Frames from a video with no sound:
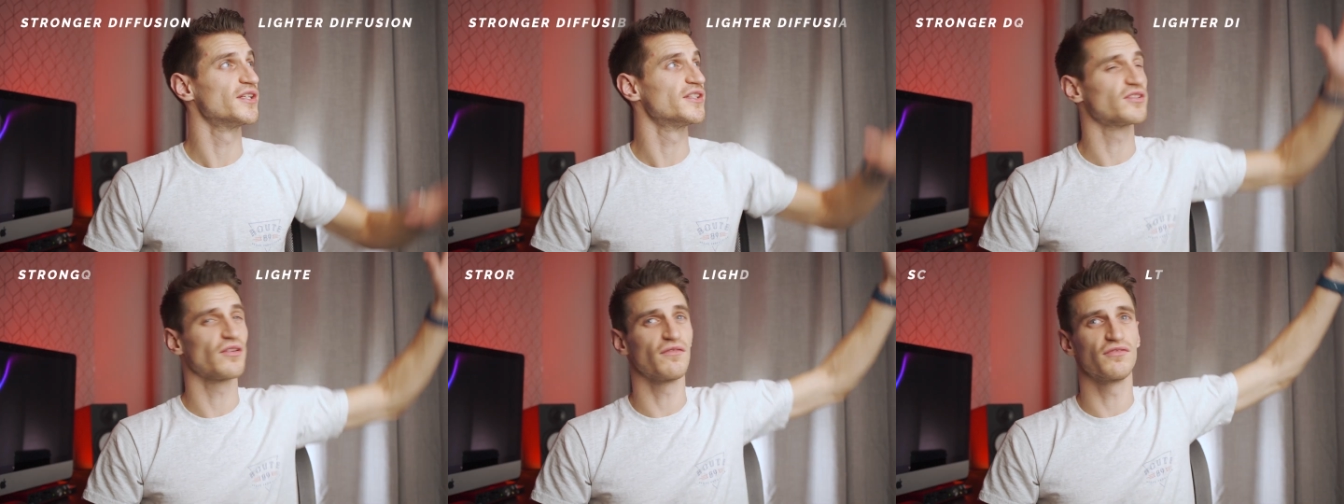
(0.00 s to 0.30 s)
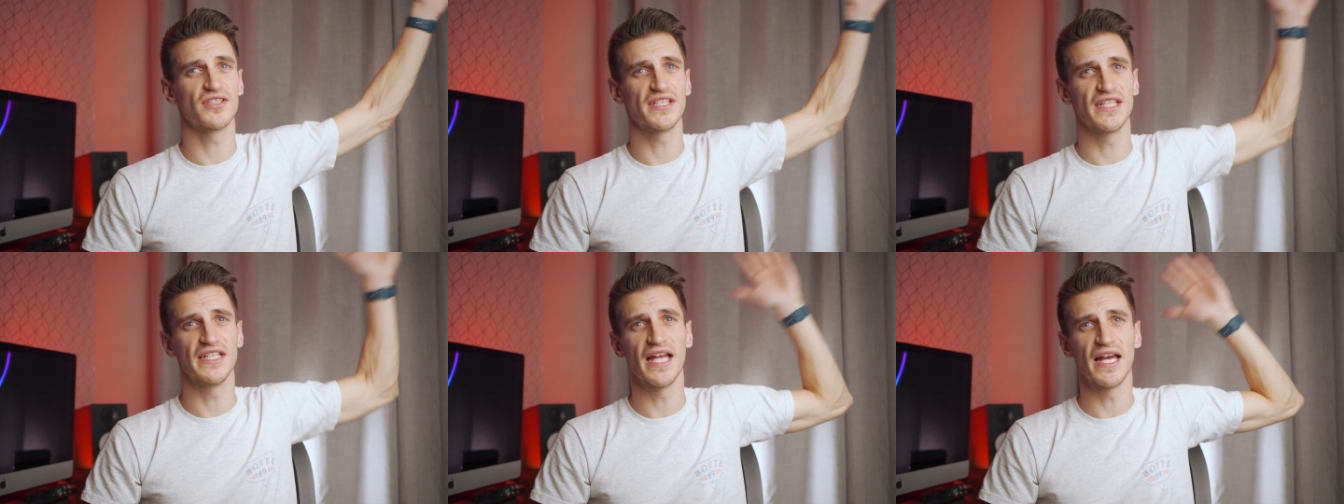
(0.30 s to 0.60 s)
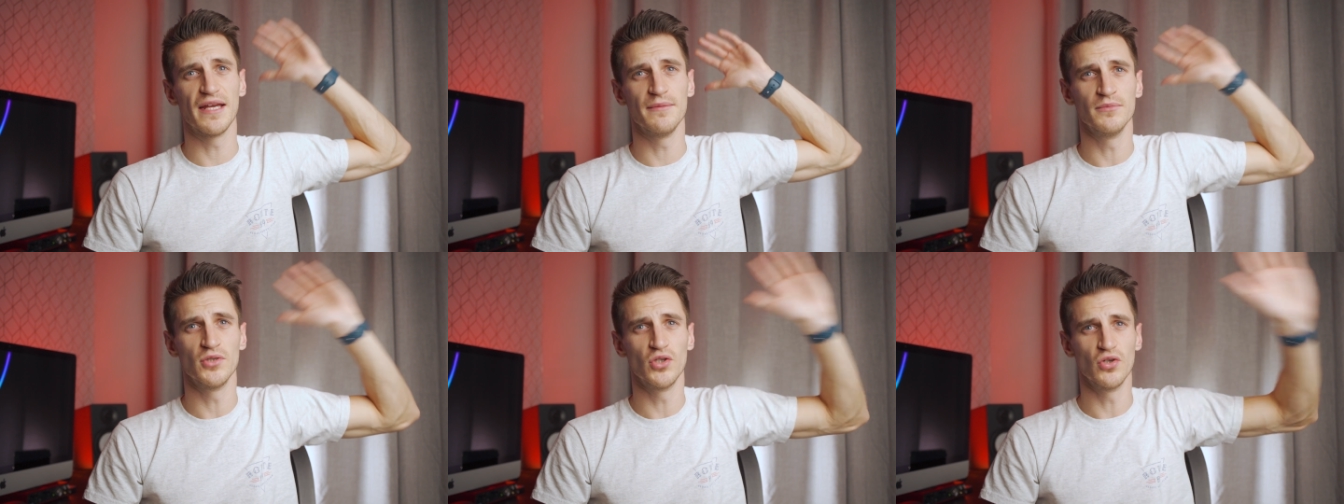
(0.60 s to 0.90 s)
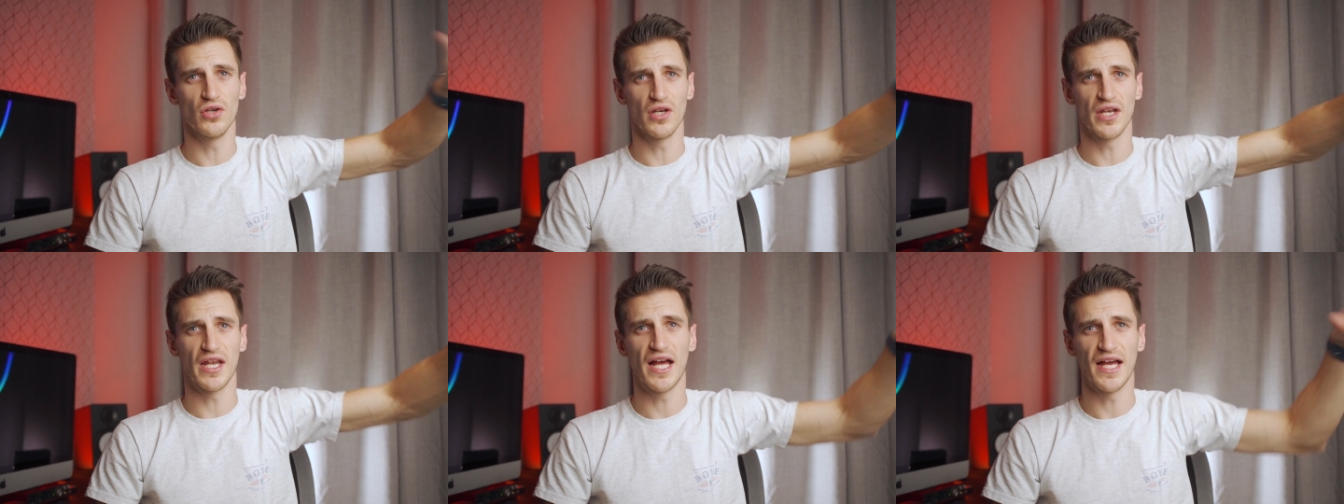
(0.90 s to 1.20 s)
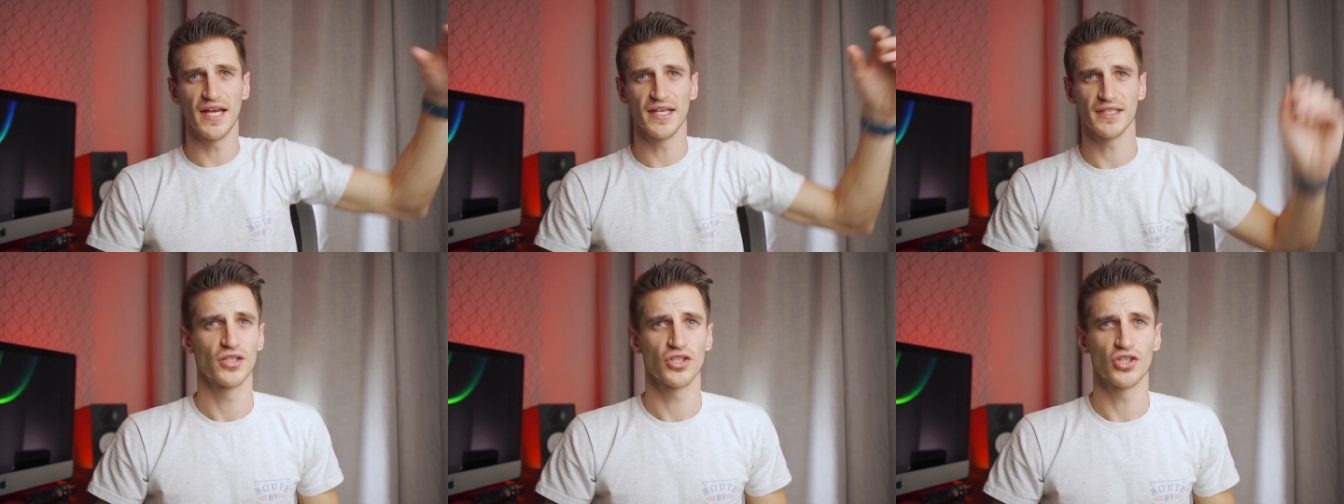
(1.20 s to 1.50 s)
it's obviously letting more
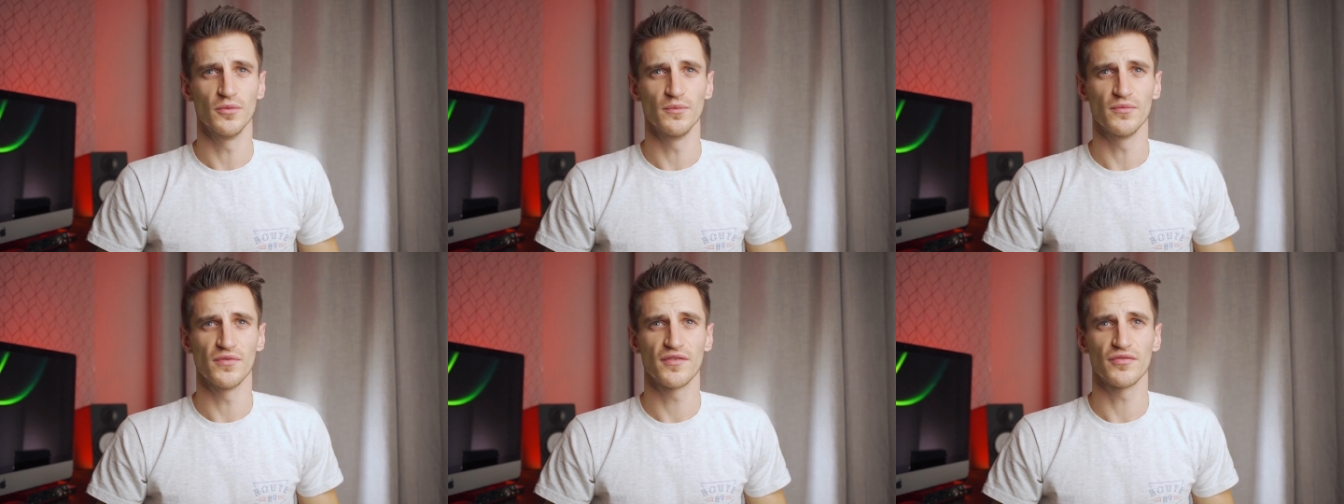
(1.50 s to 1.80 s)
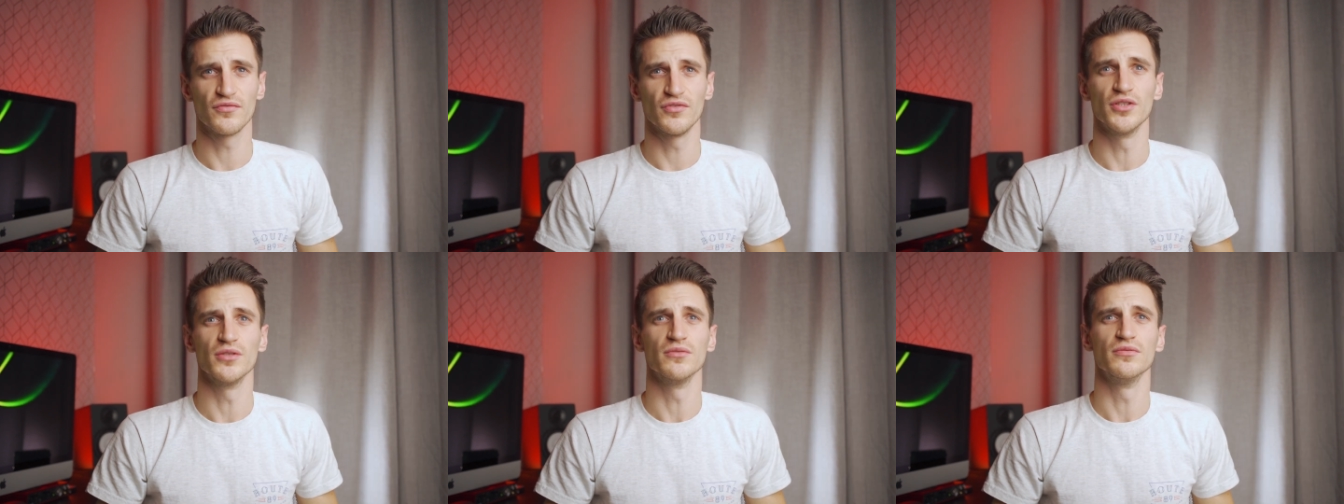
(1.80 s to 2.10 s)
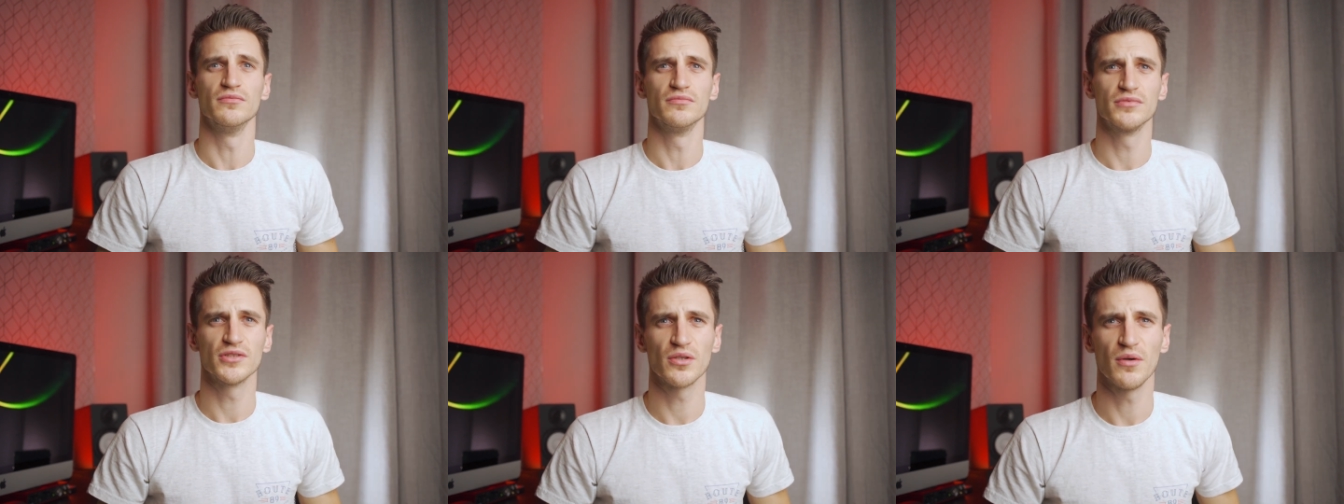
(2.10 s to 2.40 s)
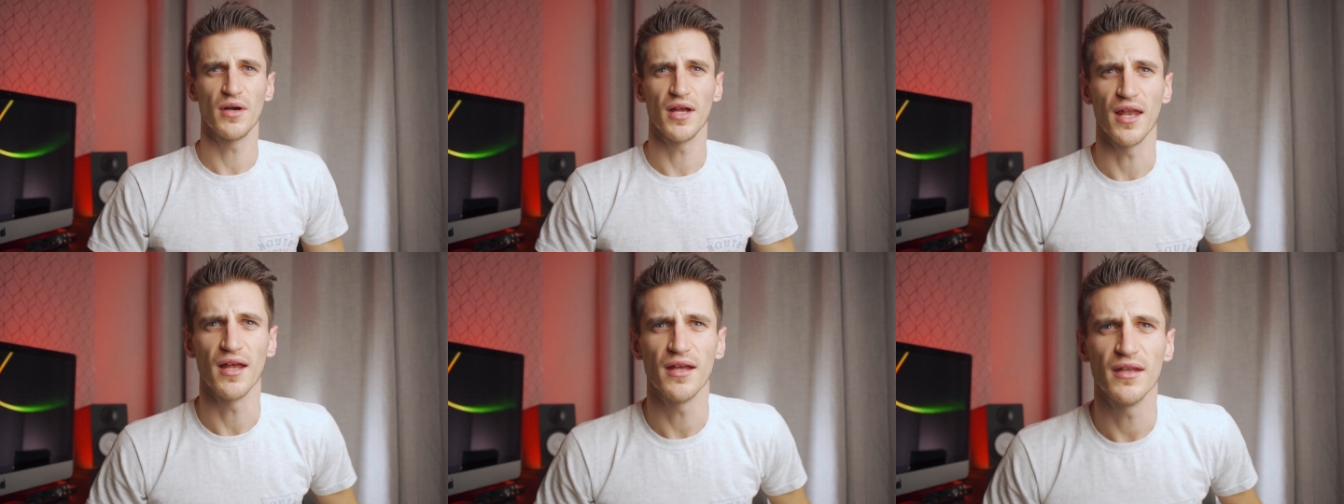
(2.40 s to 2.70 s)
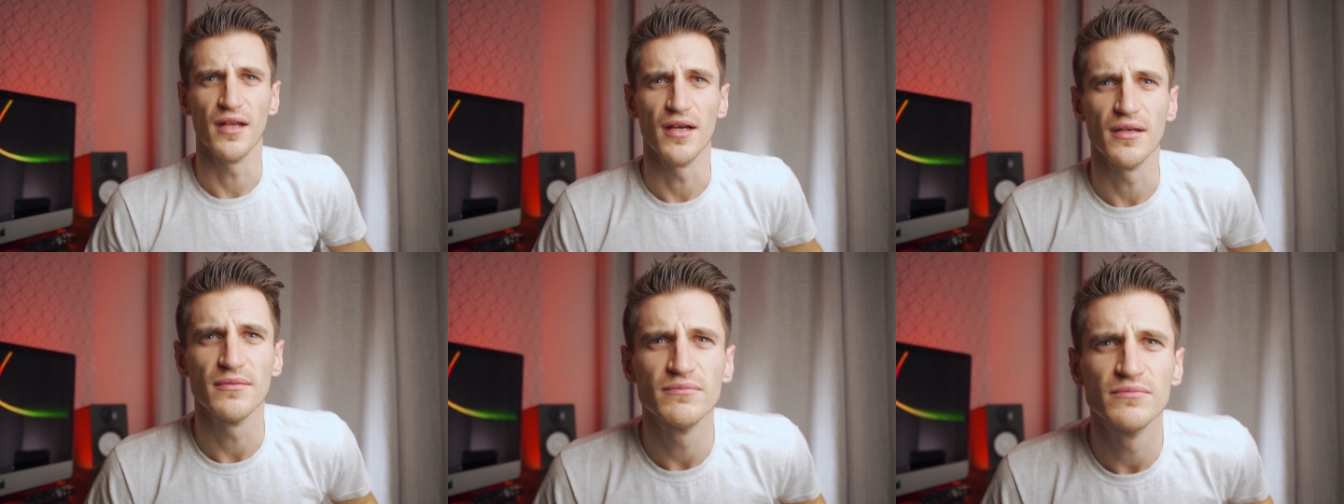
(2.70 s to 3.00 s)
light come through. Quite
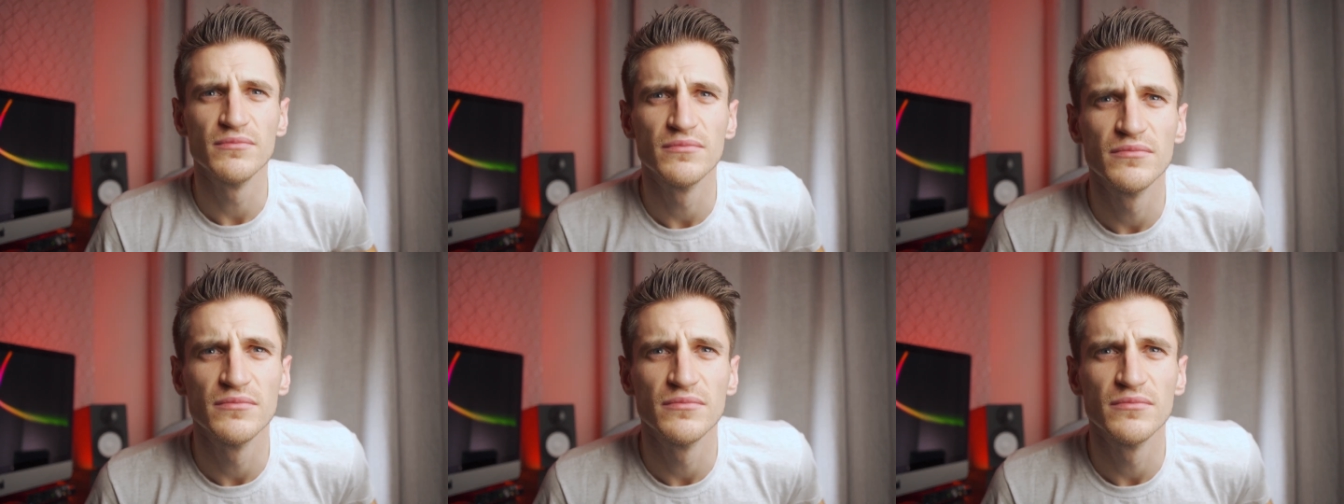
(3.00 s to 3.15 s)
like that.